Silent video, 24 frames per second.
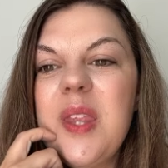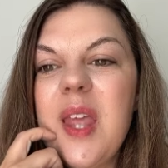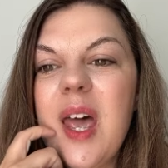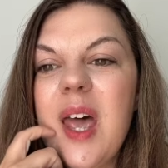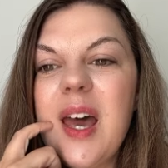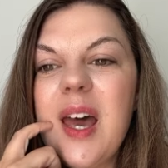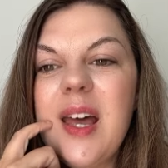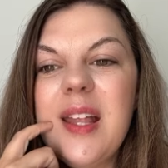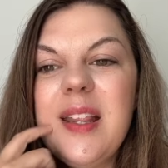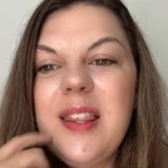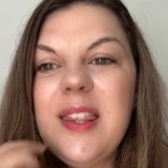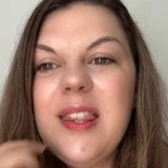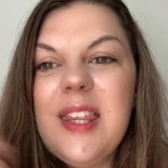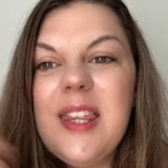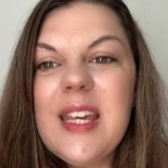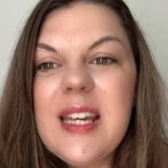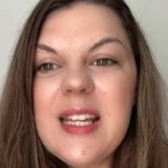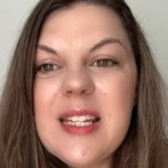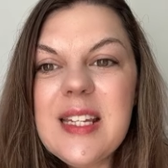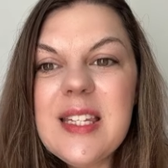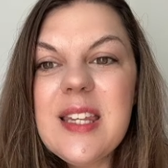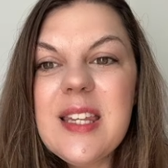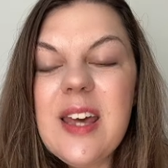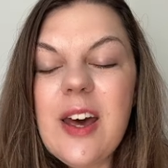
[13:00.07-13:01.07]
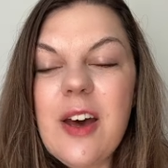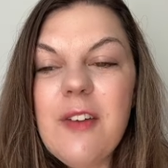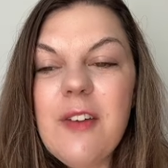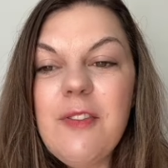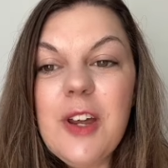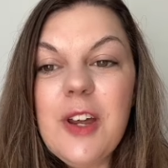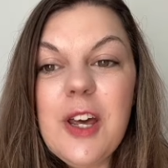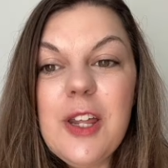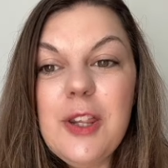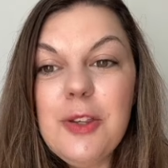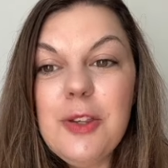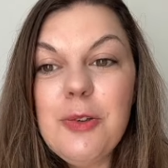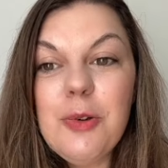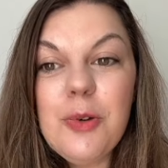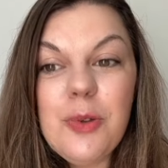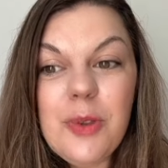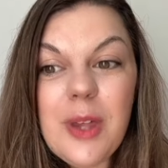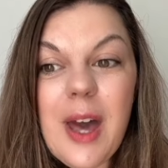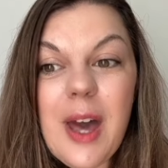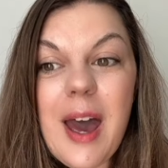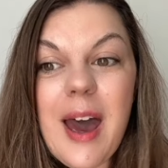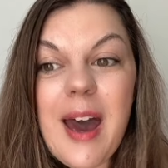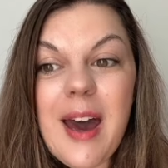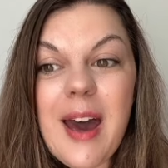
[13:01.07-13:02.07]
and things that i've learned through
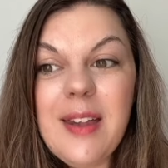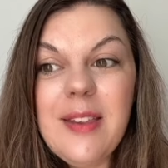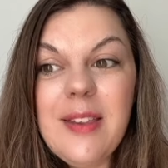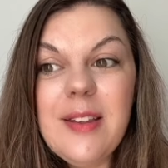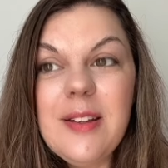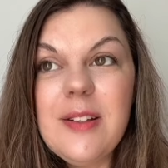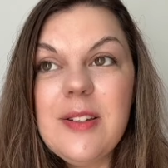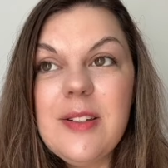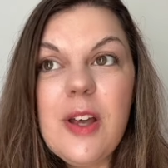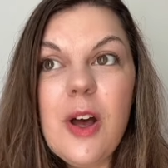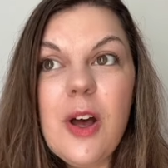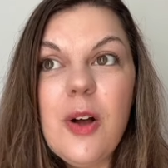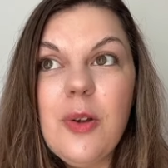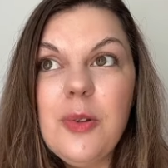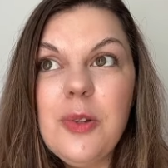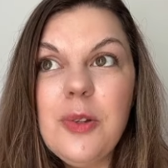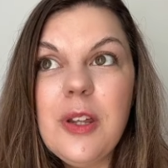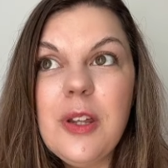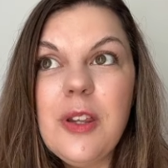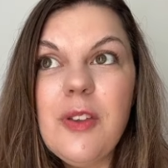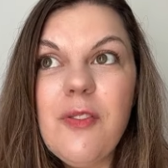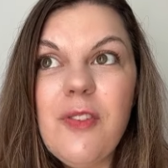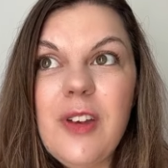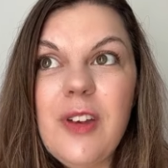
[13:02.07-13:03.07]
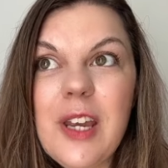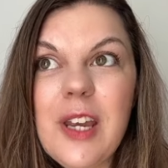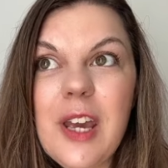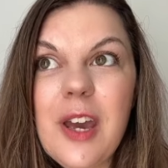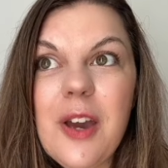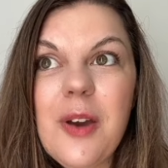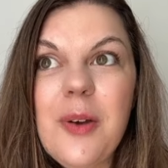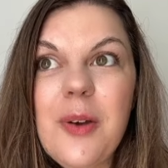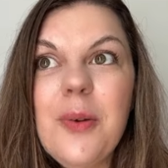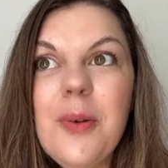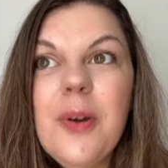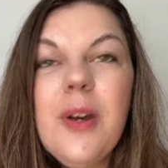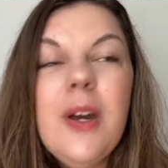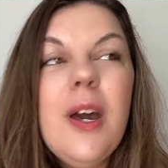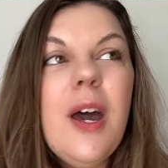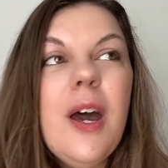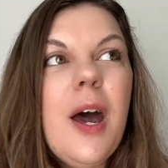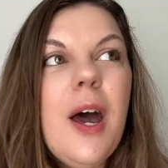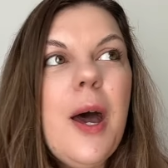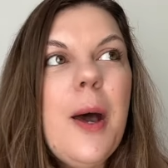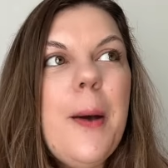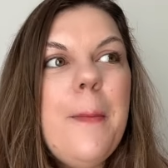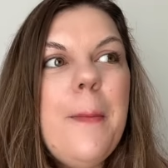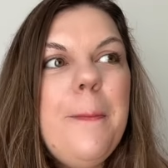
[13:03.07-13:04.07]
that that's a whole nother video
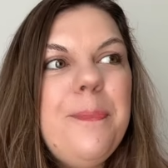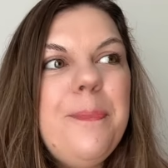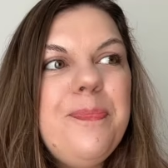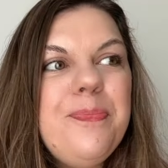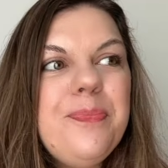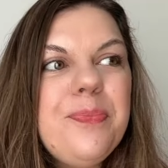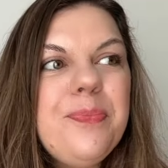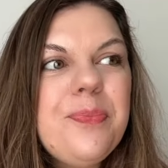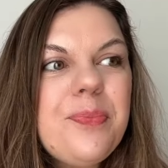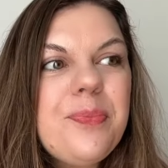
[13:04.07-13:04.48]
um